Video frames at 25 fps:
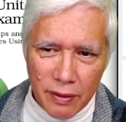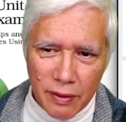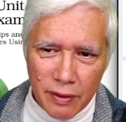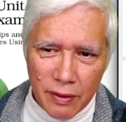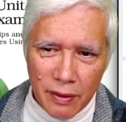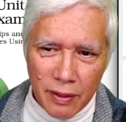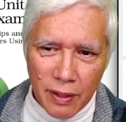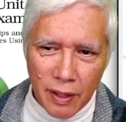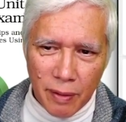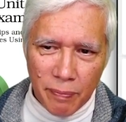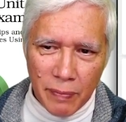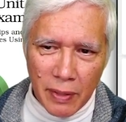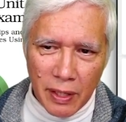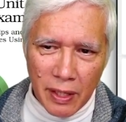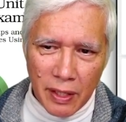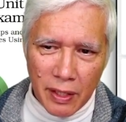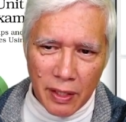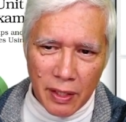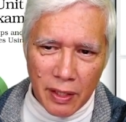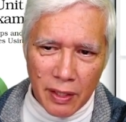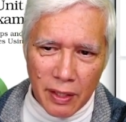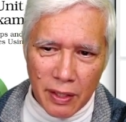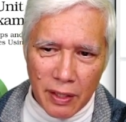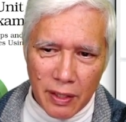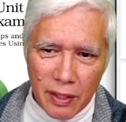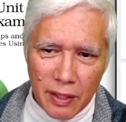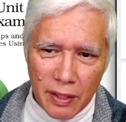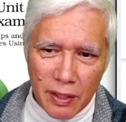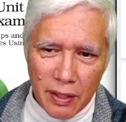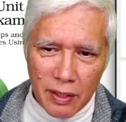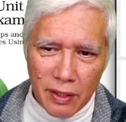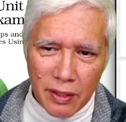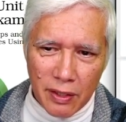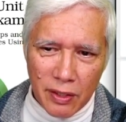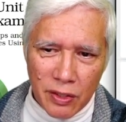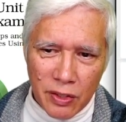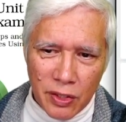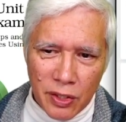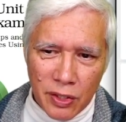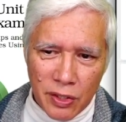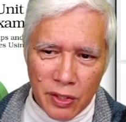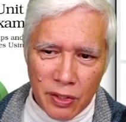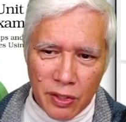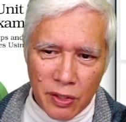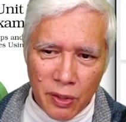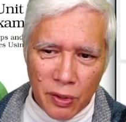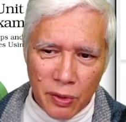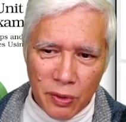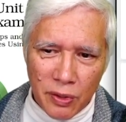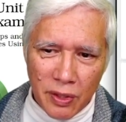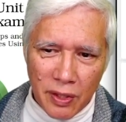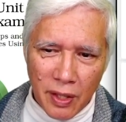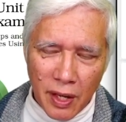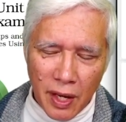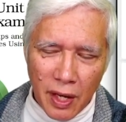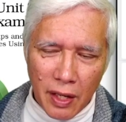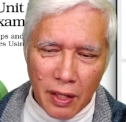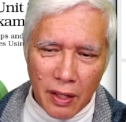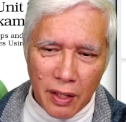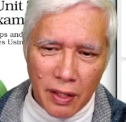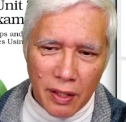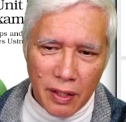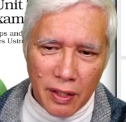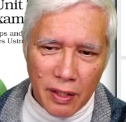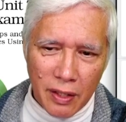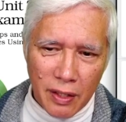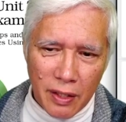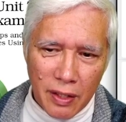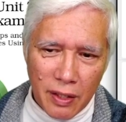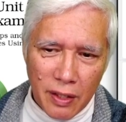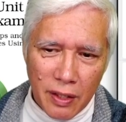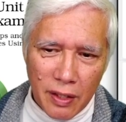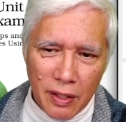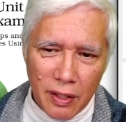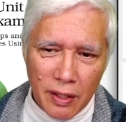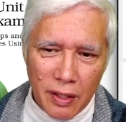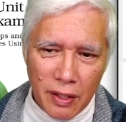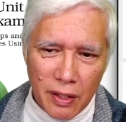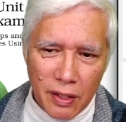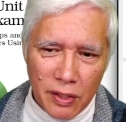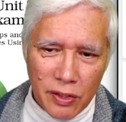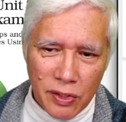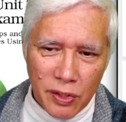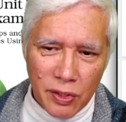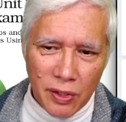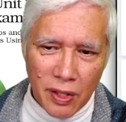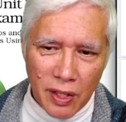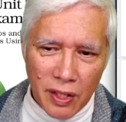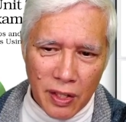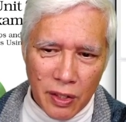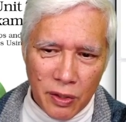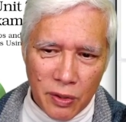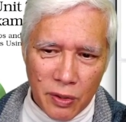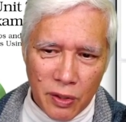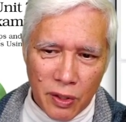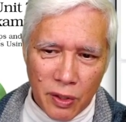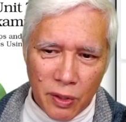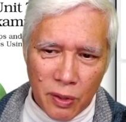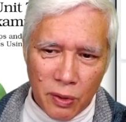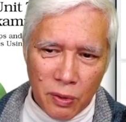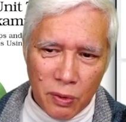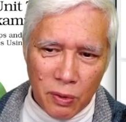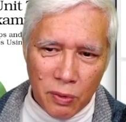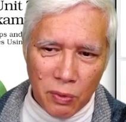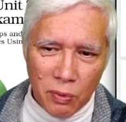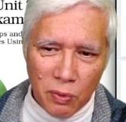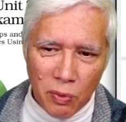Let me just note that so that you know